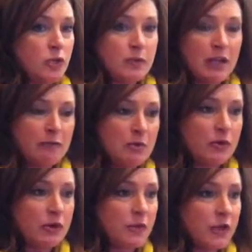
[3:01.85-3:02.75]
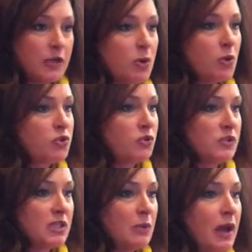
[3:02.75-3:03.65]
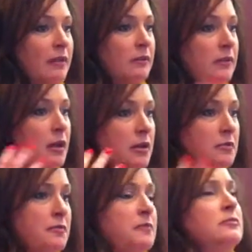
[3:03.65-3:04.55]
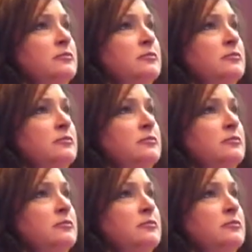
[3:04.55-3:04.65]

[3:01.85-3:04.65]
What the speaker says: you may have people that are very emotional and say, well, I love